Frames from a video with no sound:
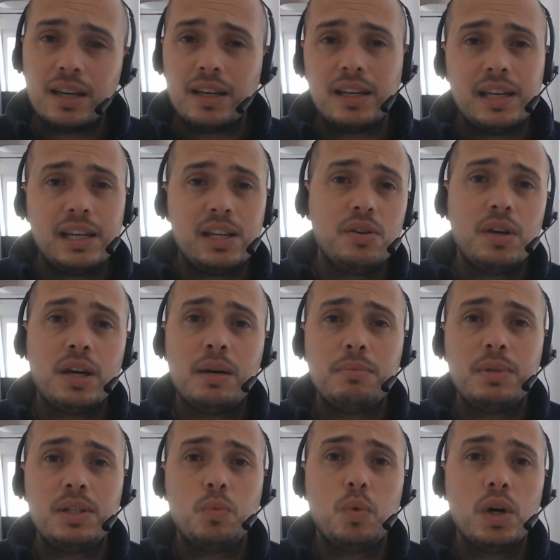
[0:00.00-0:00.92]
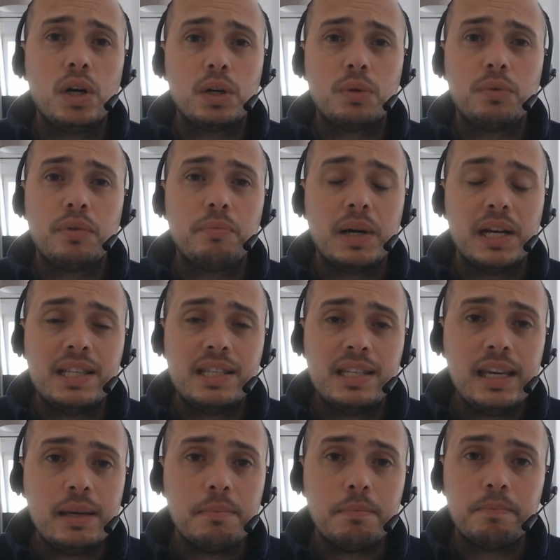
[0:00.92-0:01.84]
can you come and work with my
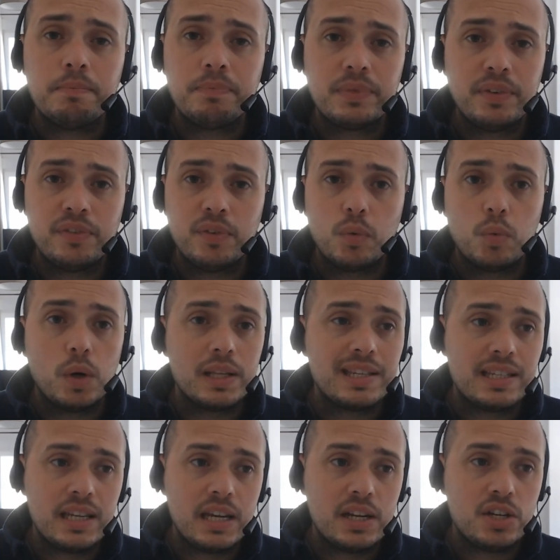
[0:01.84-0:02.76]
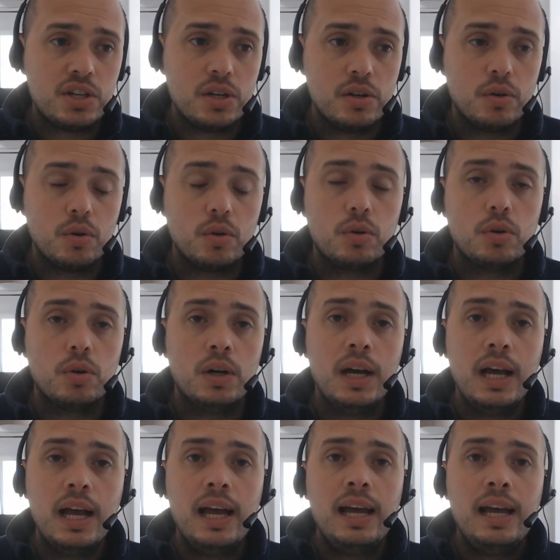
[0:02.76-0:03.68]
team for one session? Or
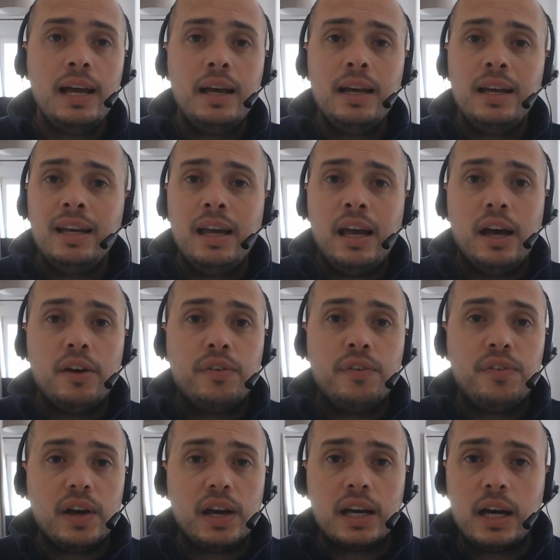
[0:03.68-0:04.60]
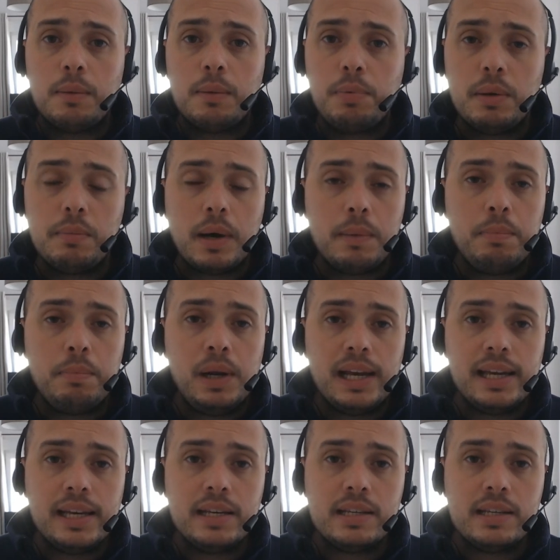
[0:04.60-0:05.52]
a, f a couple of my
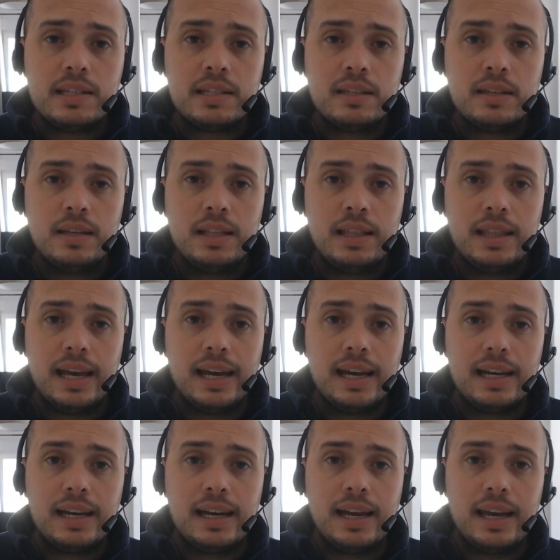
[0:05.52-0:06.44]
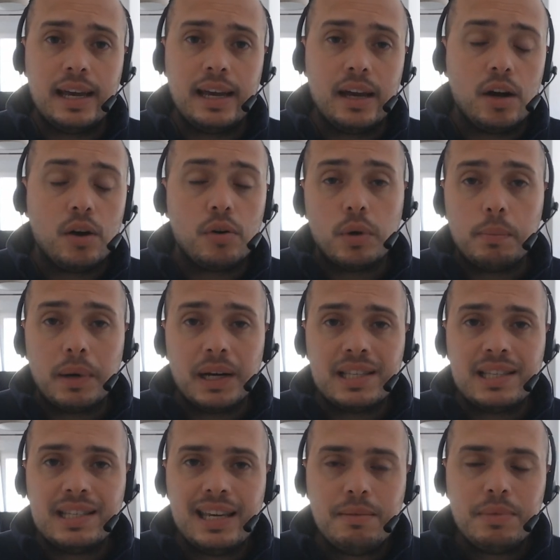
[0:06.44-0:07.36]
players that uh, are on my
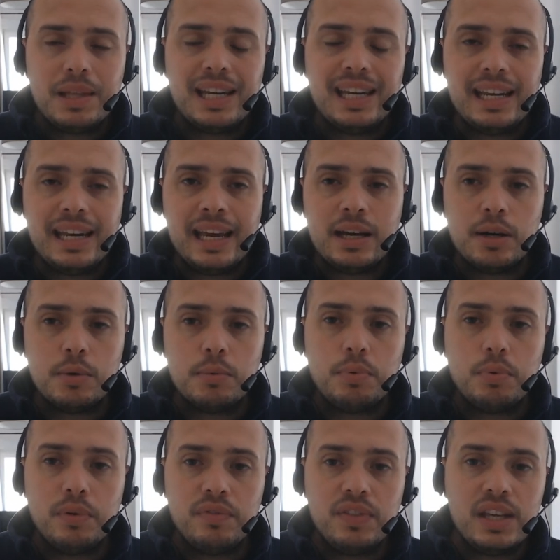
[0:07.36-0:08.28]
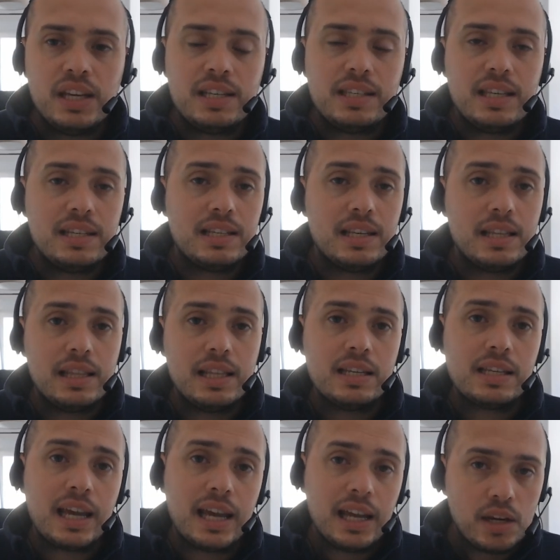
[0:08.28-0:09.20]
team, they need help with this, this, and this.
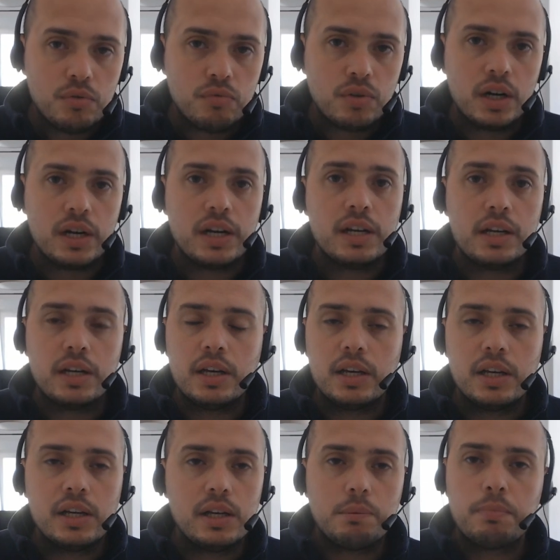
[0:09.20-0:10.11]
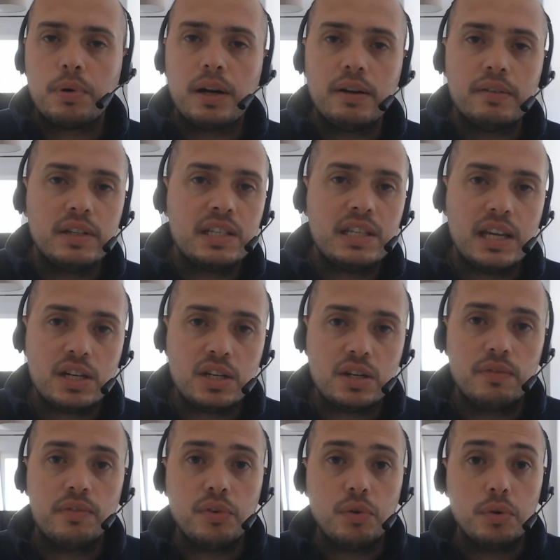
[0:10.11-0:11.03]
Can you run a, a private
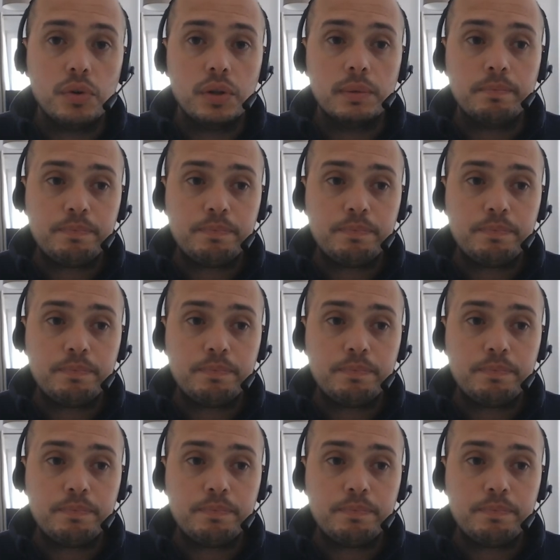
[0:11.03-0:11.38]
session for them?